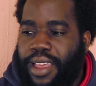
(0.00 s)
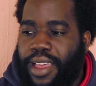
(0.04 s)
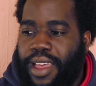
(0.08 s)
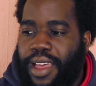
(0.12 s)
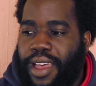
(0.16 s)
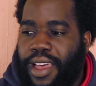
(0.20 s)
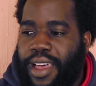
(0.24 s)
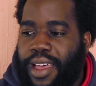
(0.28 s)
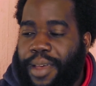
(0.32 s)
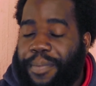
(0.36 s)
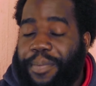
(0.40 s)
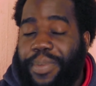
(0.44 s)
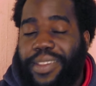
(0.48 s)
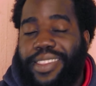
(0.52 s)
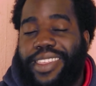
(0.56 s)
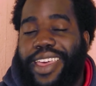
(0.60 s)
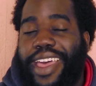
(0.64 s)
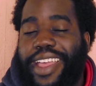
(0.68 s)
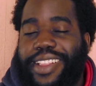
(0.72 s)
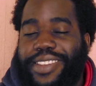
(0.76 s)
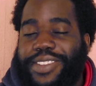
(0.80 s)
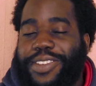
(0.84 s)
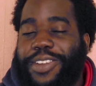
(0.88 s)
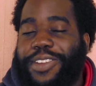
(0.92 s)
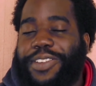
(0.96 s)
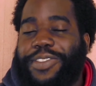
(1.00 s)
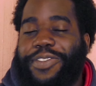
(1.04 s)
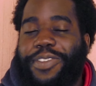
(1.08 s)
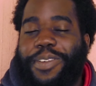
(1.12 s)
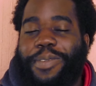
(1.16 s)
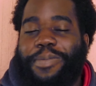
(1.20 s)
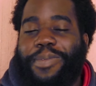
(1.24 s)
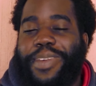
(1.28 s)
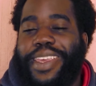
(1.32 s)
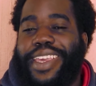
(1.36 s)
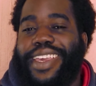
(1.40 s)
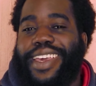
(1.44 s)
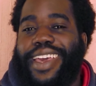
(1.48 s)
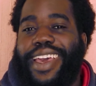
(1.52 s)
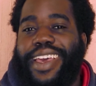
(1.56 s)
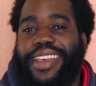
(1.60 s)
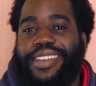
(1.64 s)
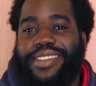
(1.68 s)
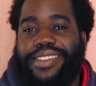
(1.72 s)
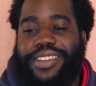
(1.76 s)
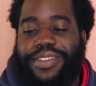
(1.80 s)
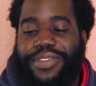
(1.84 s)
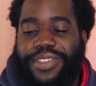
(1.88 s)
But that's all for me, guys.